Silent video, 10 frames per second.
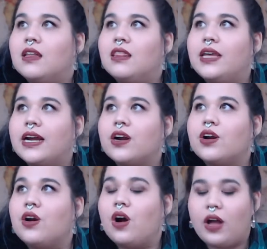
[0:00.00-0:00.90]

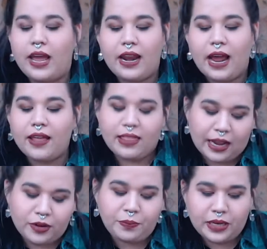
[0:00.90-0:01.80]
and
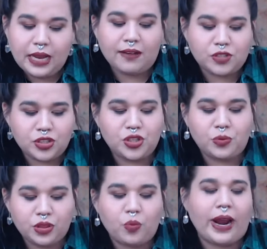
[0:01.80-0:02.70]
that could have to do
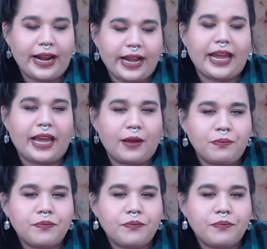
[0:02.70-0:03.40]
with the waiting game,